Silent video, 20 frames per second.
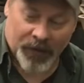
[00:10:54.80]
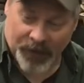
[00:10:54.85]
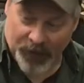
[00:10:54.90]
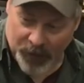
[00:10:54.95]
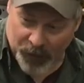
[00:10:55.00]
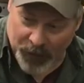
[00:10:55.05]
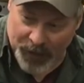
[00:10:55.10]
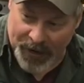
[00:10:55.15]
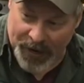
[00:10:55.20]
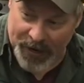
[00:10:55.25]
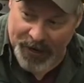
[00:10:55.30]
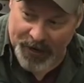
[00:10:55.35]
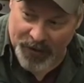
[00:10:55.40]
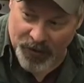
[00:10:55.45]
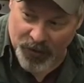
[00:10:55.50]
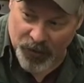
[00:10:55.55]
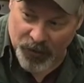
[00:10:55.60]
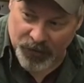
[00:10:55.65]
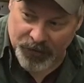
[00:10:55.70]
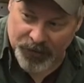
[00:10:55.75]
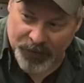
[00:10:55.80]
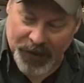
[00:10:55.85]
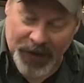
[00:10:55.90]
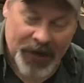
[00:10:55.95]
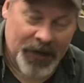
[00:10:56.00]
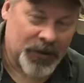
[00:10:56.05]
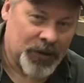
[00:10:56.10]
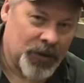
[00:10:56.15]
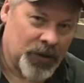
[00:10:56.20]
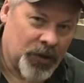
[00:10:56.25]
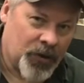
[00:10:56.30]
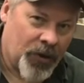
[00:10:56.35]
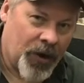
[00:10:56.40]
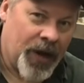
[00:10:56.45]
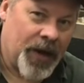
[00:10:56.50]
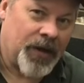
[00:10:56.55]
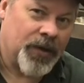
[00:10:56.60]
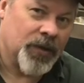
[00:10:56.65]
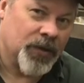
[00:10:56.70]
When I use my engine crane